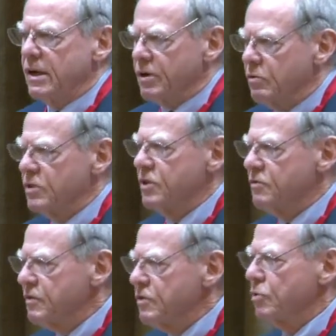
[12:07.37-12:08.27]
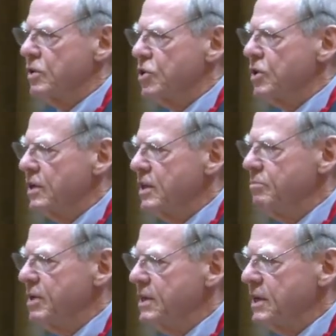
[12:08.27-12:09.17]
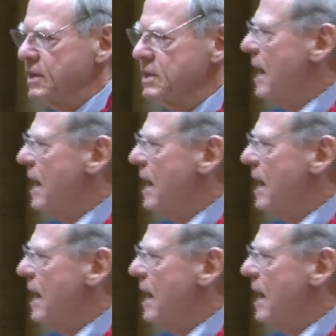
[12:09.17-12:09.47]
rules of judicial independence.